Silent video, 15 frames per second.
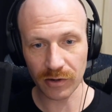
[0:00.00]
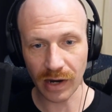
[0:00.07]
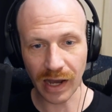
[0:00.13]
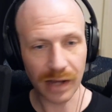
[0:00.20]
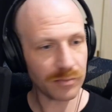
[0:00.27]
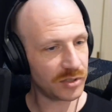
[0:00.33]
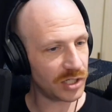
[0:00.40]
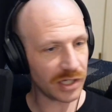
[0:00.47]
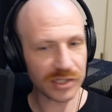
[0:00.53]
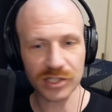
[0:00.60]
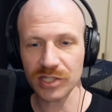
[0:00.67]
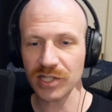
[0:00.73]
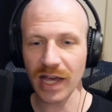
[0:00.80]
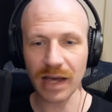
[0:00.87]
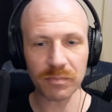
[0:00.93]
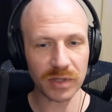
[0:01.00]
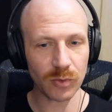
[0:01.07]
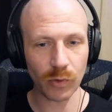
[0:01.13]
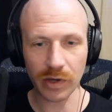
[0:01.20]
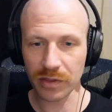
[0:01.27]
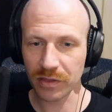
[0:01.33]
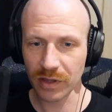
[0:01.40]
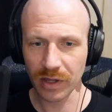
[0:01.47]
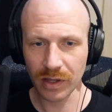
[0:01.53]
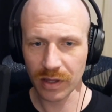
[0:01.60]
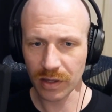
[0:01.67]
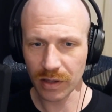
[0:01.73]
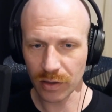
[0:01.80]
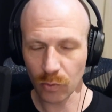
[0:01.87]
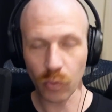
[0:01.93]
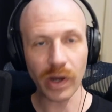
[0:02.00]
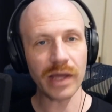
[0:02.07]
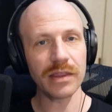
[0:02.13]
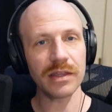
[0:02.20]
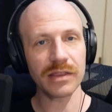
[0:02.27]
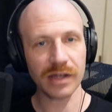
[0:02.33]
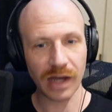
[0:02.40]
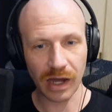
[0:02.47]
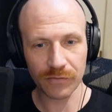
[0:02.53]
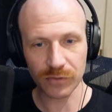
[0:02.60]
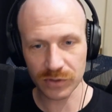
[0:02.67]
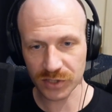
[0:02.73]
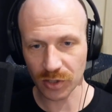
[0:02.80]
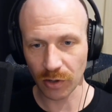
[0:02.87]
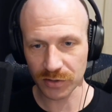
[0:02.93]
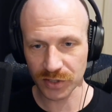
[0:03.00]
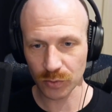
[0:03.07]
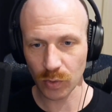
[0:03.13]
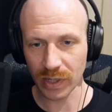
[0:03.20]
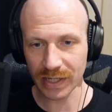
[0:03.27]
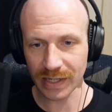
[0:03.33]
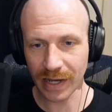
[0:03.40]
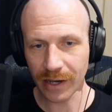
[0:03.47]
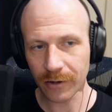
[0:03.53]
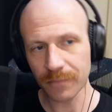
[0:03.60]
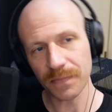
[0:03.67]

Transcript: I'm just as happy with the way that the conference calls are running now.